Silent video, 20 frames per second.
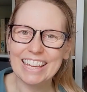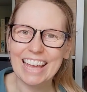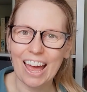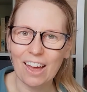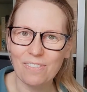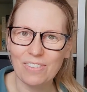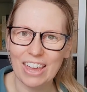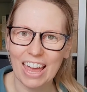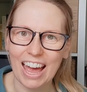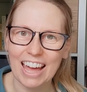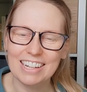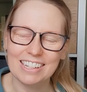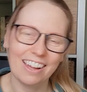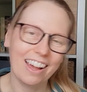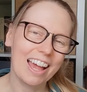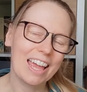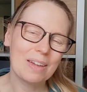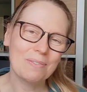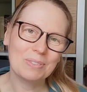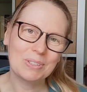caveat,
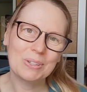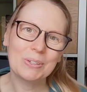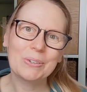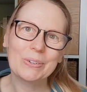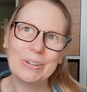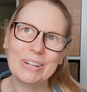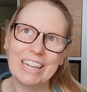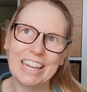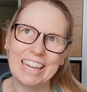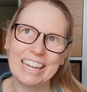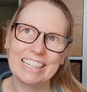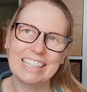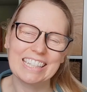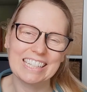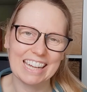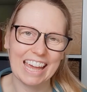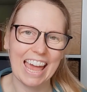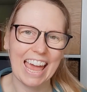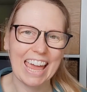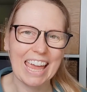I am talking
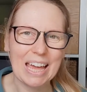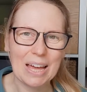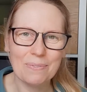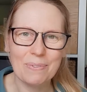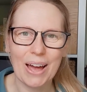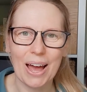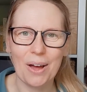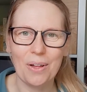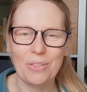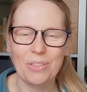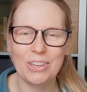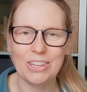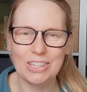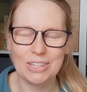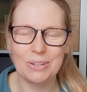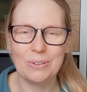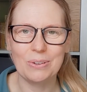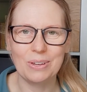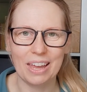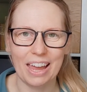today about
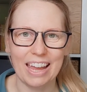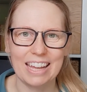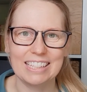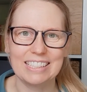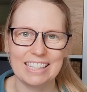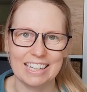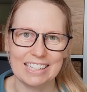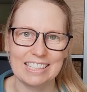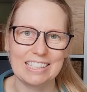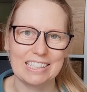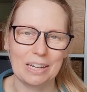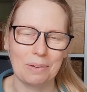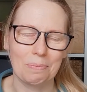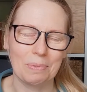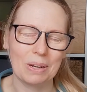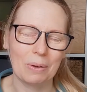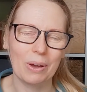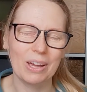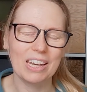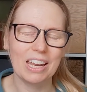the UK
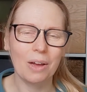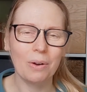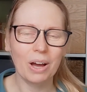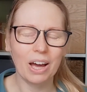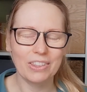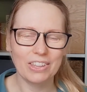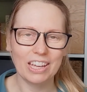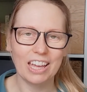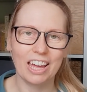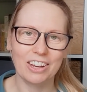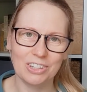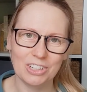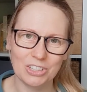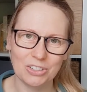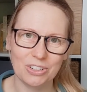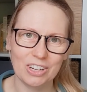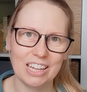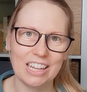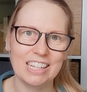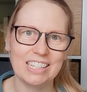system. Now I know other
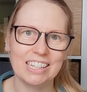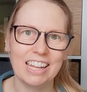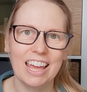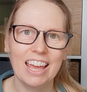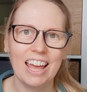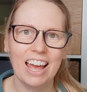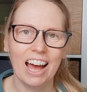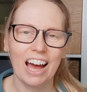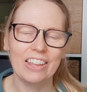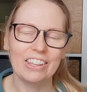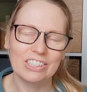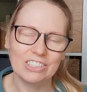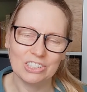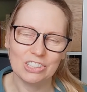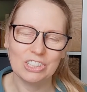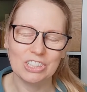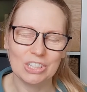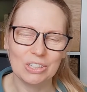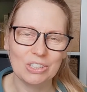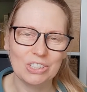countries, other
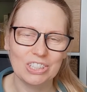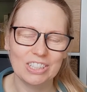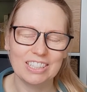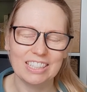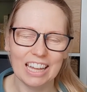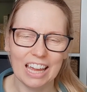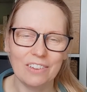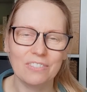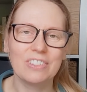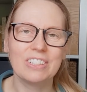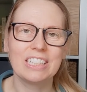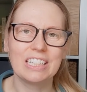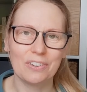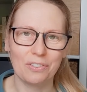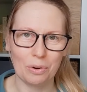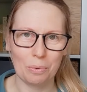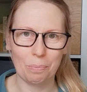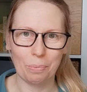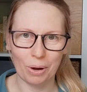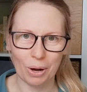institutions have
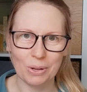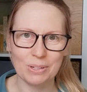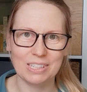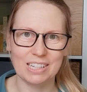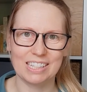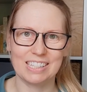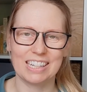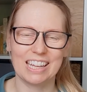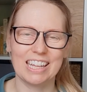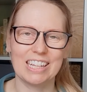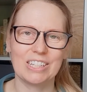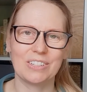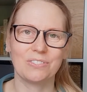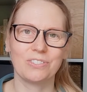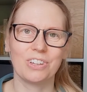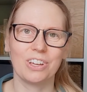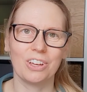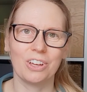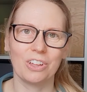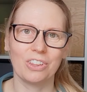different processes
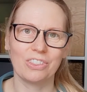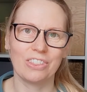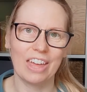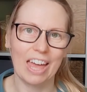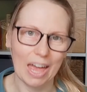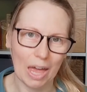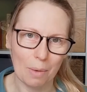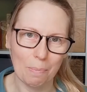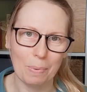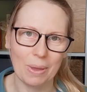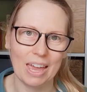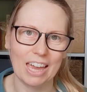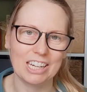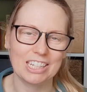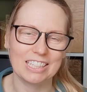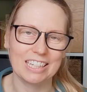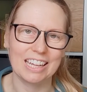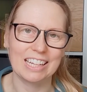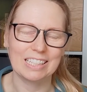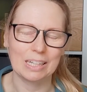for their
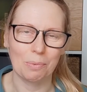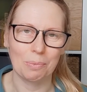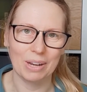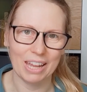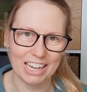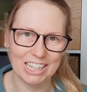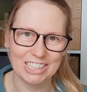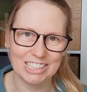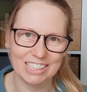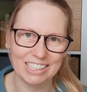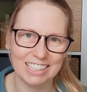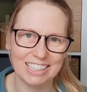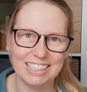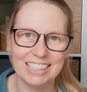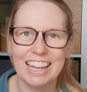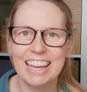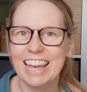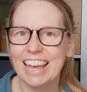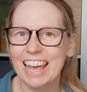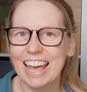PhD
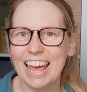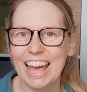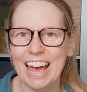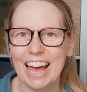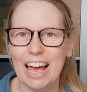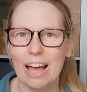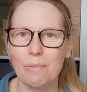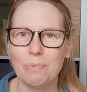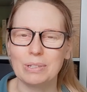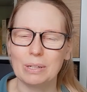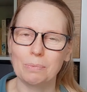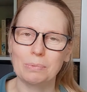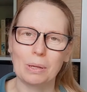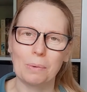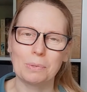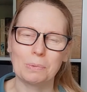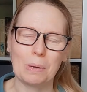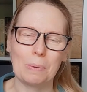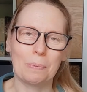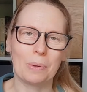examinations.
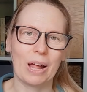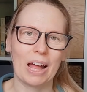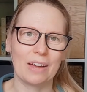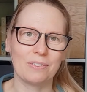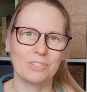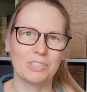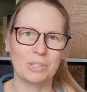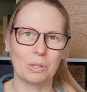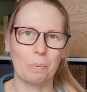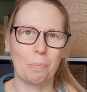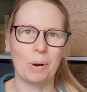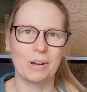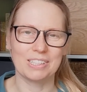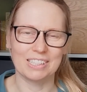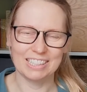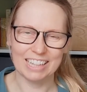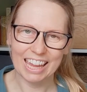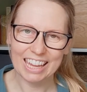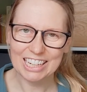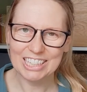Sometimes people have to do a
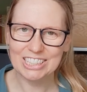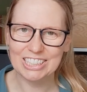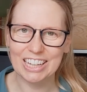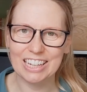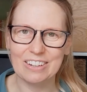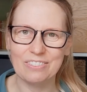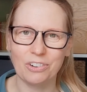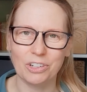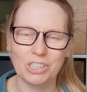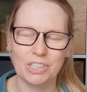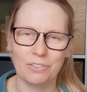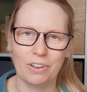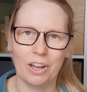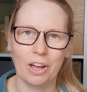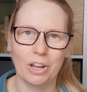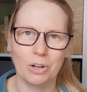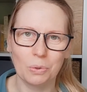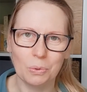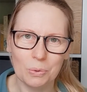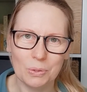presentation in front of
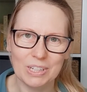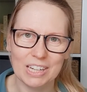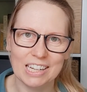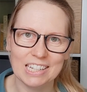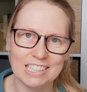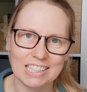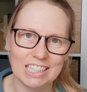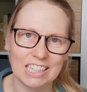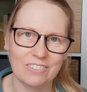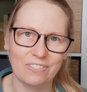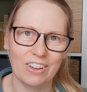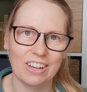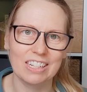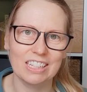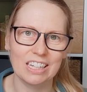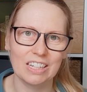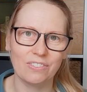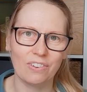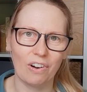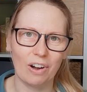an audience and
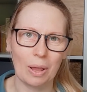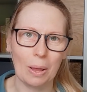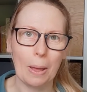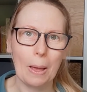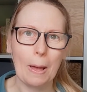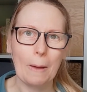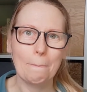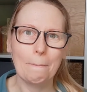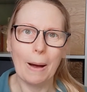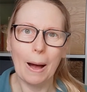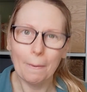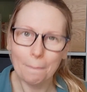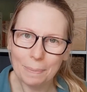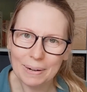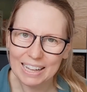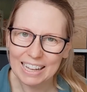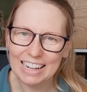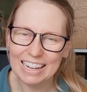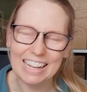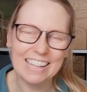defend it very
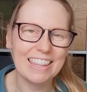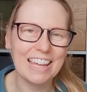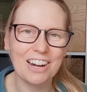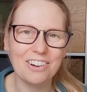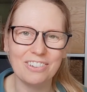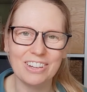publicly, their